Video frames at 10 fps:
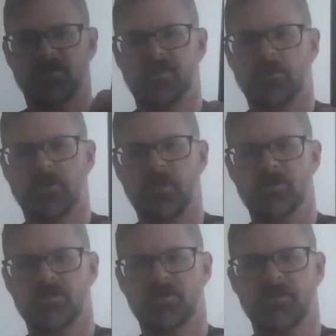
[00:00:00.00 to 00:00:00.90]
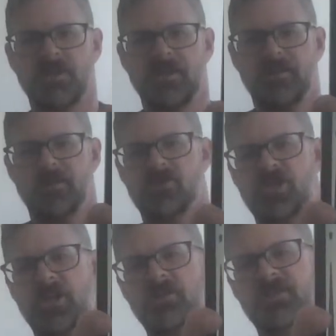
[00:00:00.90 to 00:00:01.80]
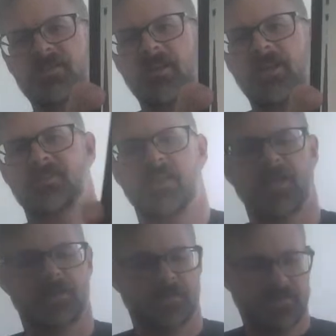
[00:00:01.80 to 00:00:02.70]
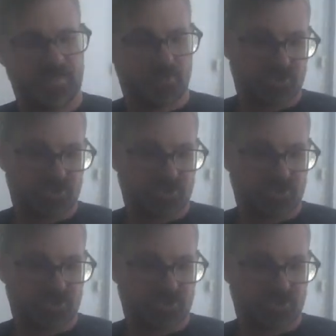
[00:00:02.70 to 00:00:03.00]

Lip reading: and set locations. This channels its line setting. Now,